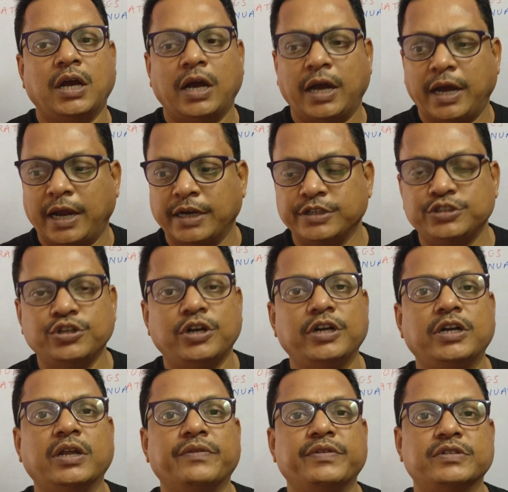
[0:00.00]

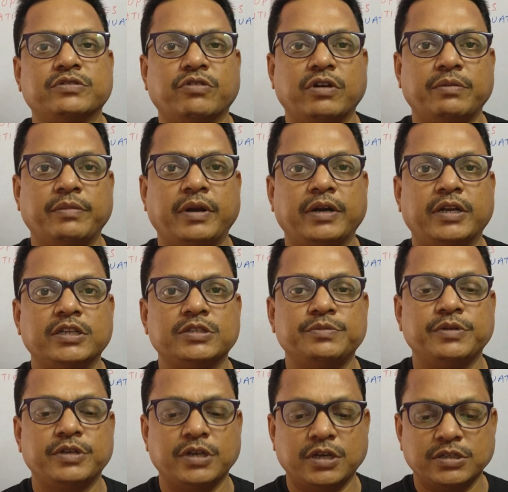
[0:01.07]
adjoint of a square matrix,
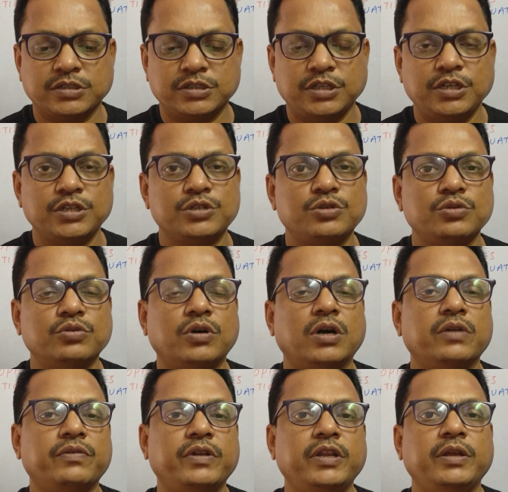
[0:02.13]
because these two are
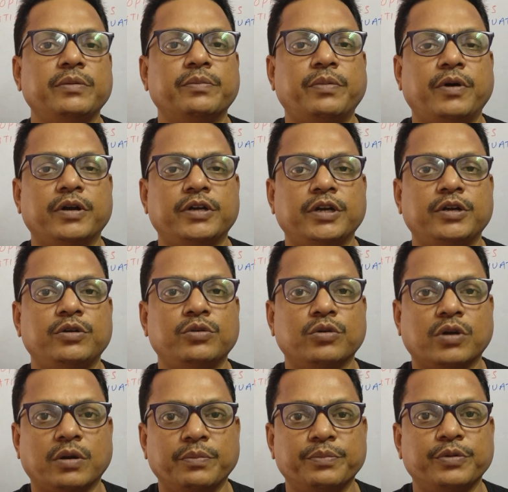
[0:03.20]
very important to
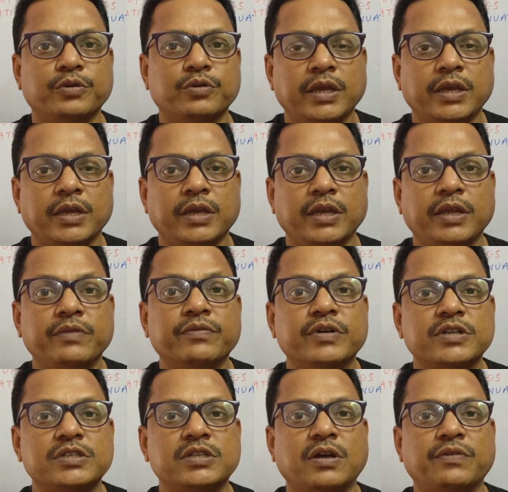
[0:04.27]
compute
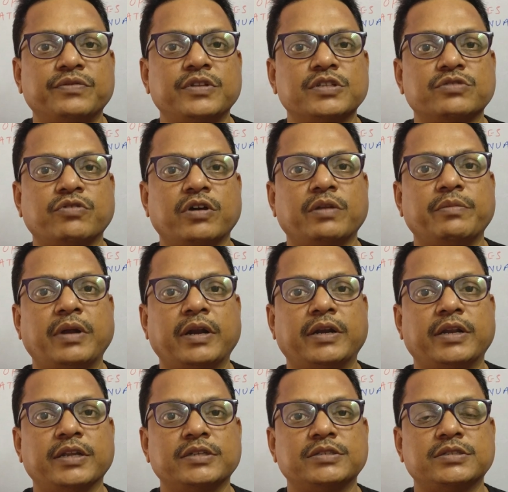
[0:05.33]
inverse of the square
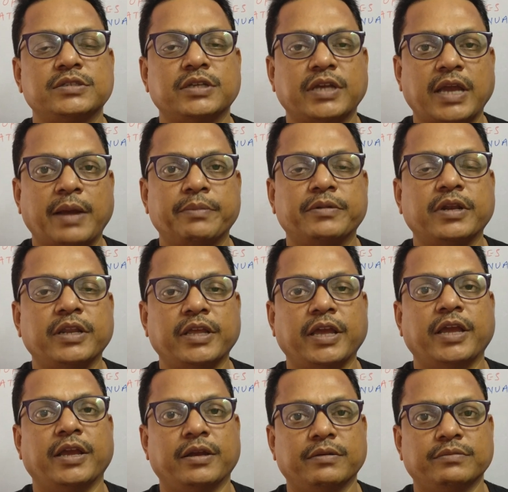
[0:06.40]
matrix capital
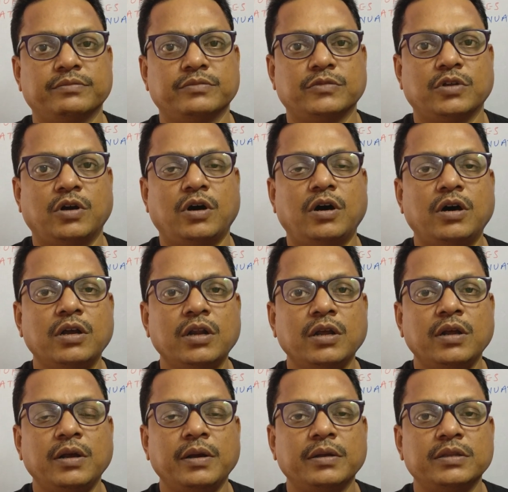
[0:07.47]
A, or
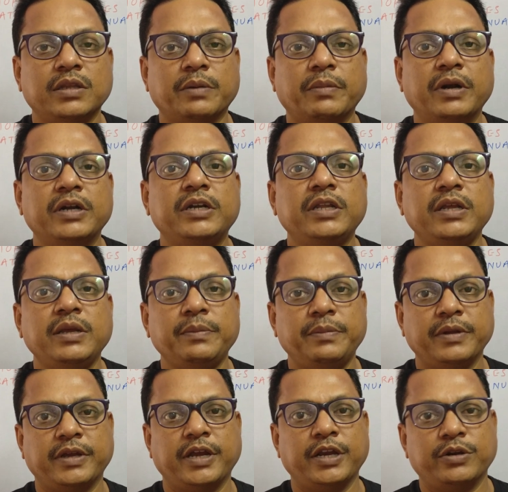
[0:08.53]
the
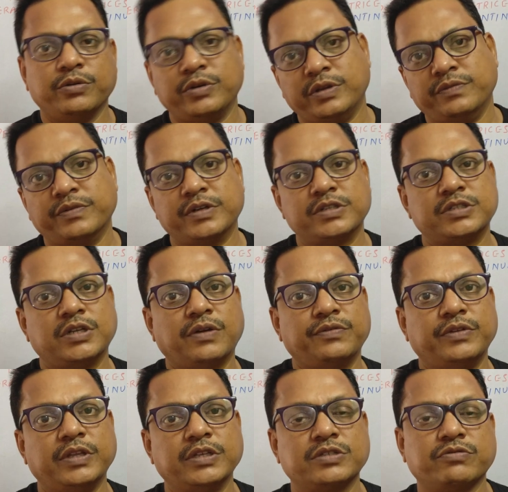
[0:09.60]
multiplicative inverse of
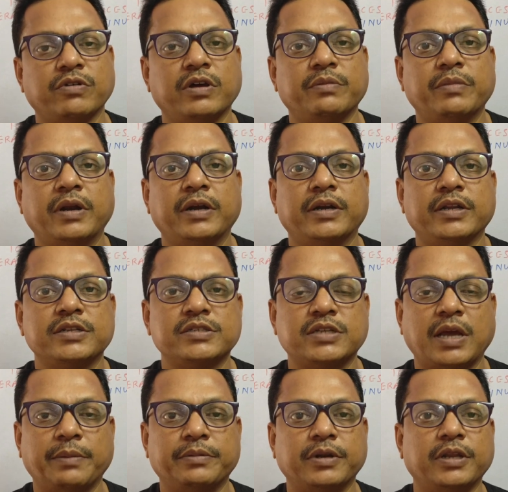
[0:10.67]
the square matrix
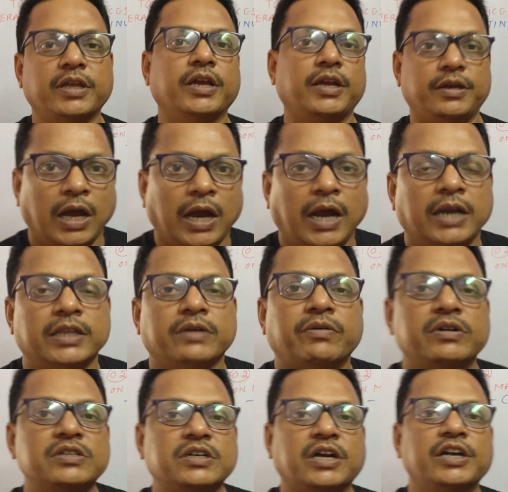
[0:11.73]
capital A. And what
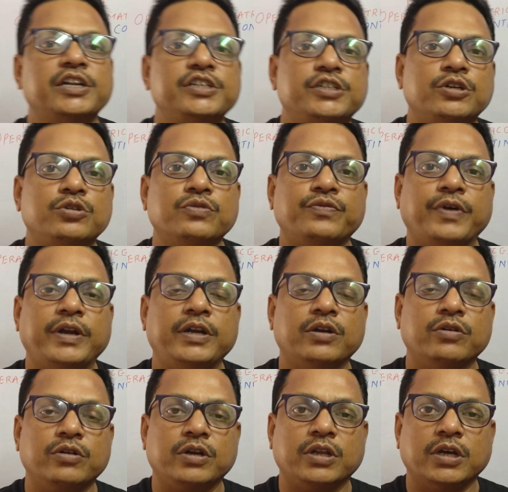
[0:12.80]
is the condition to find
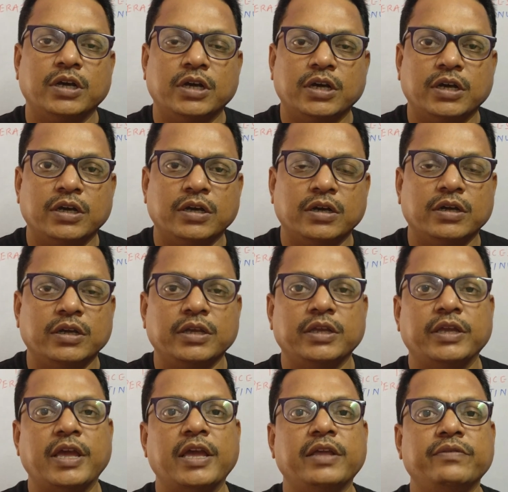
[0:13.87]
out A
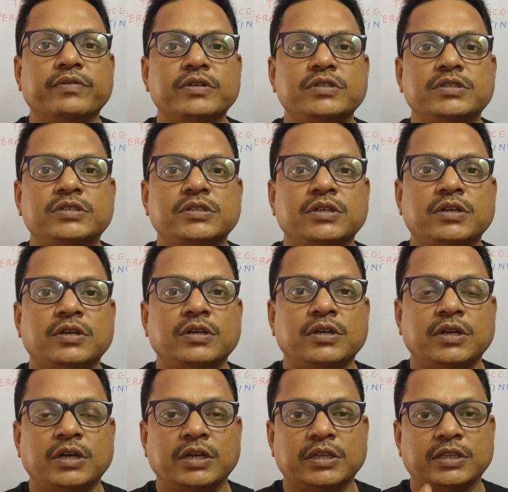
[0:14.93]
inverse?
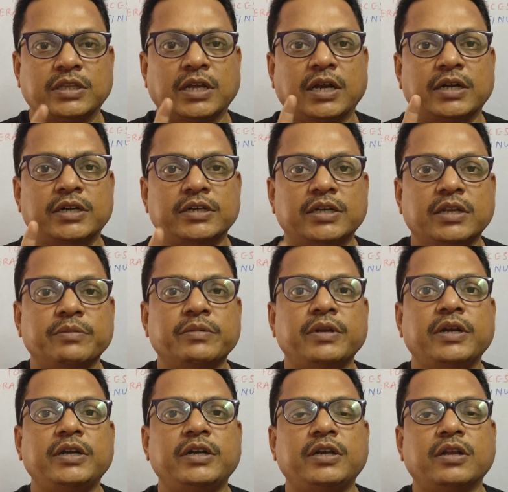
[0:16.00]
The
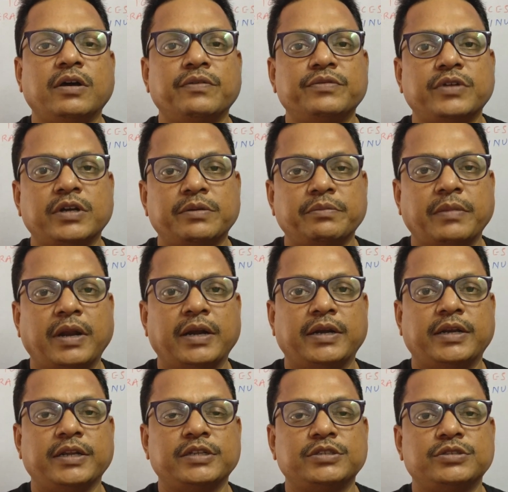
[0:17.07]
determinant of that
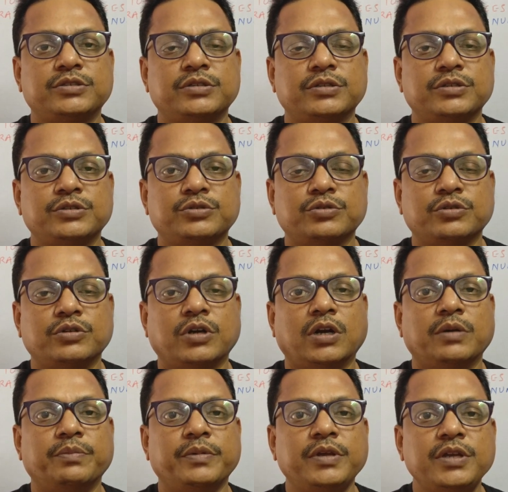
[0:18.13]
matrix should
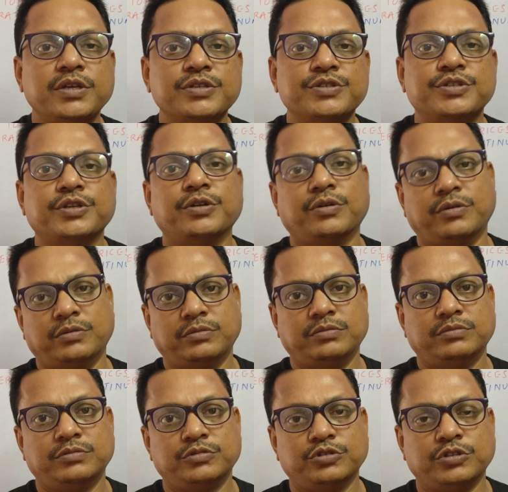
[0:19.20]
not be 0.
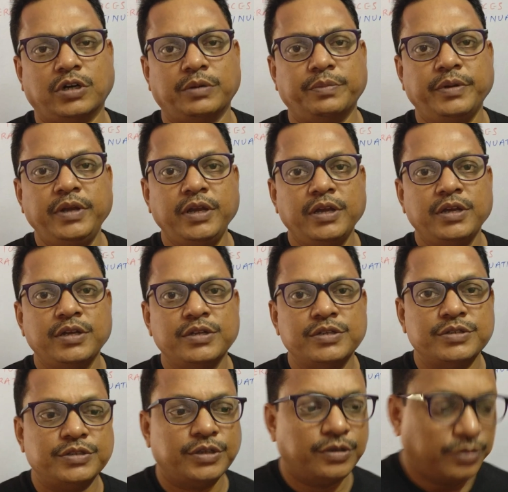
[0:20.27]
Should not be
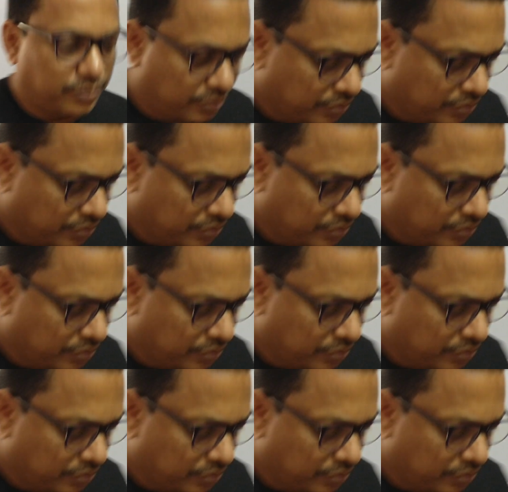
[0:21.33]
0.